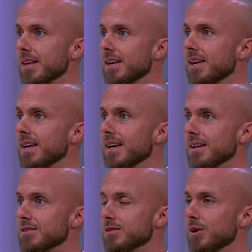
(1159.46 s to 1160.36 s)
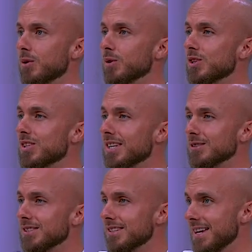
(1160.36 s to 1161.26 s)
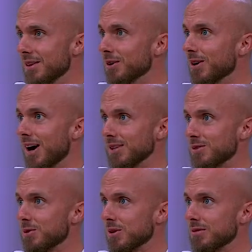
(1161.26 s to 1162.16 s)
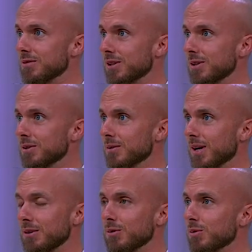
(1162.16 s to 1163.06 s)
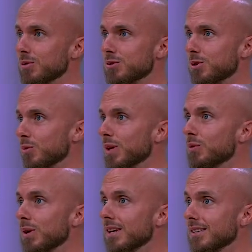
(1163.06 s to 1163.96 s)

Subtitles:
And so here's another God story for you, right? There's 3 weeks.